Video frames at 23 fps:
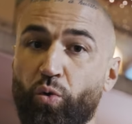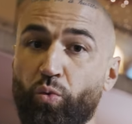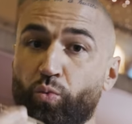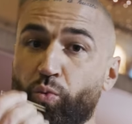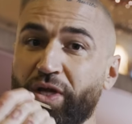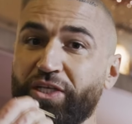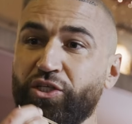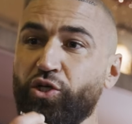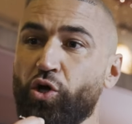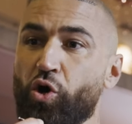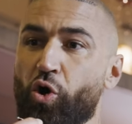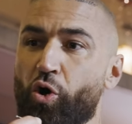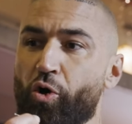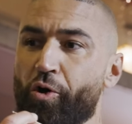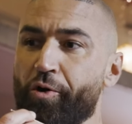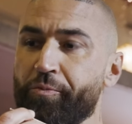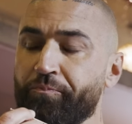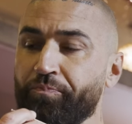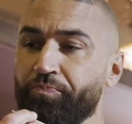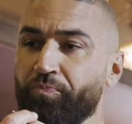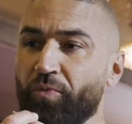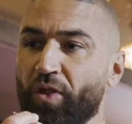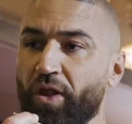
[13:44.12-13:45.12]
When you're
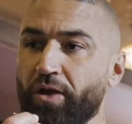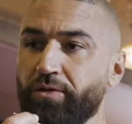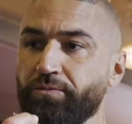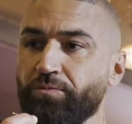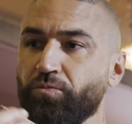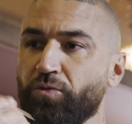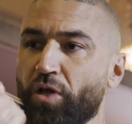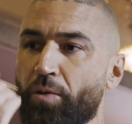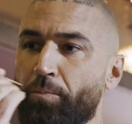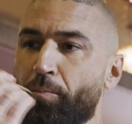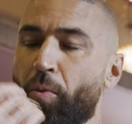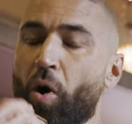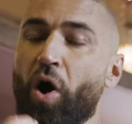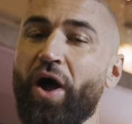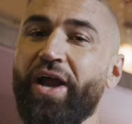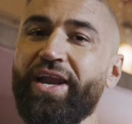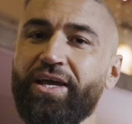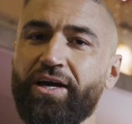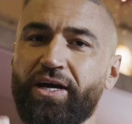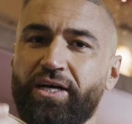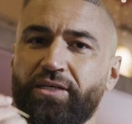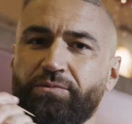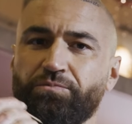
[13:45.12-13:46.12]

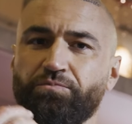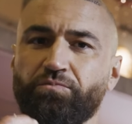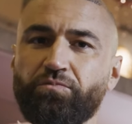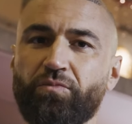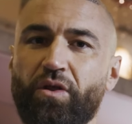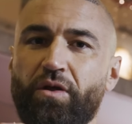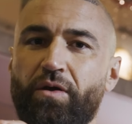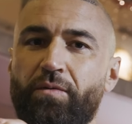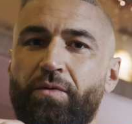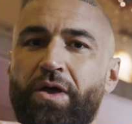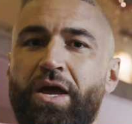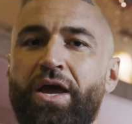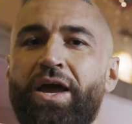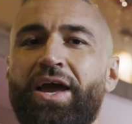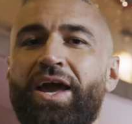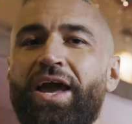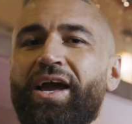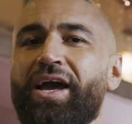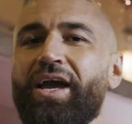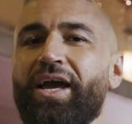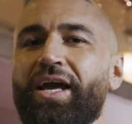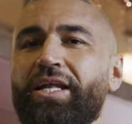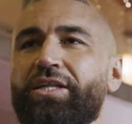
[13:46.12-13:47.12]
biting it,
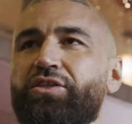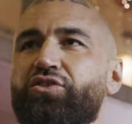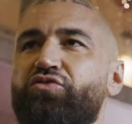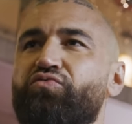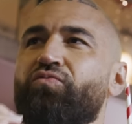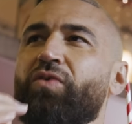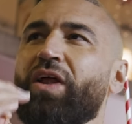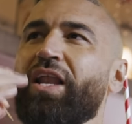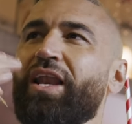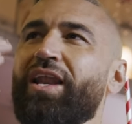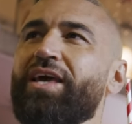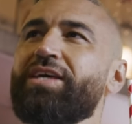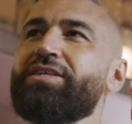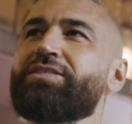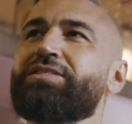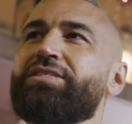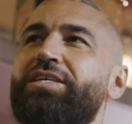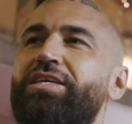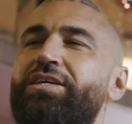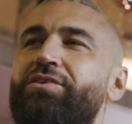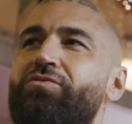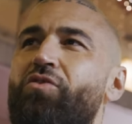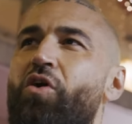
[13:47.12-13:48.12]
it's
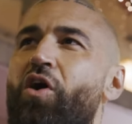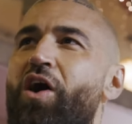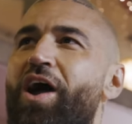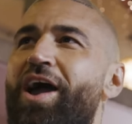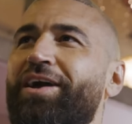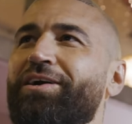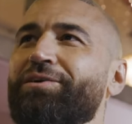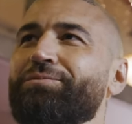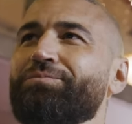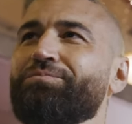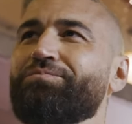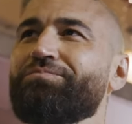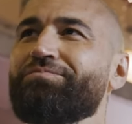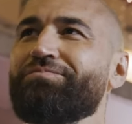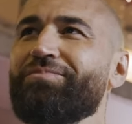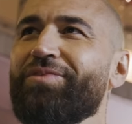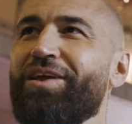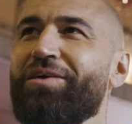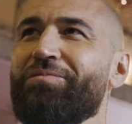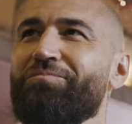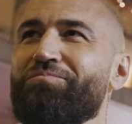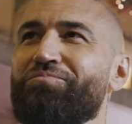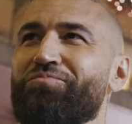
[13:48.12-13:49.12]
releasing like
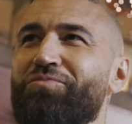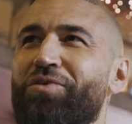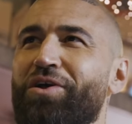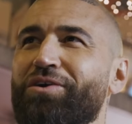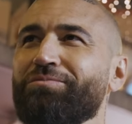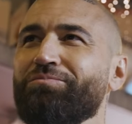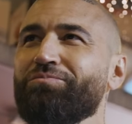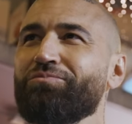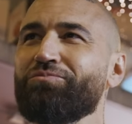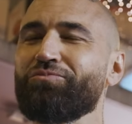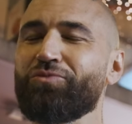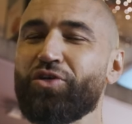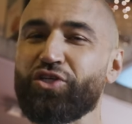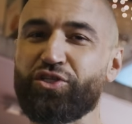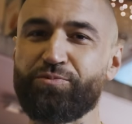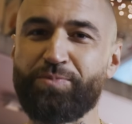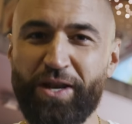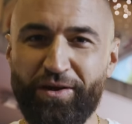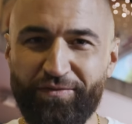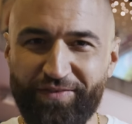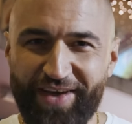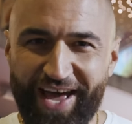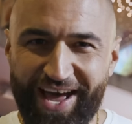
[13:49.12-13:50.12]
the
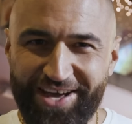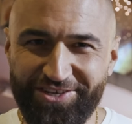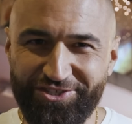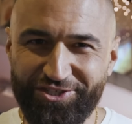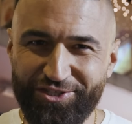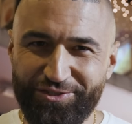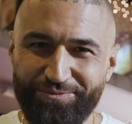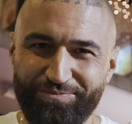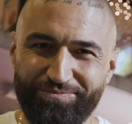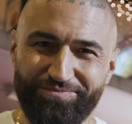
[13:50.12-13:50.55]
smell of gas.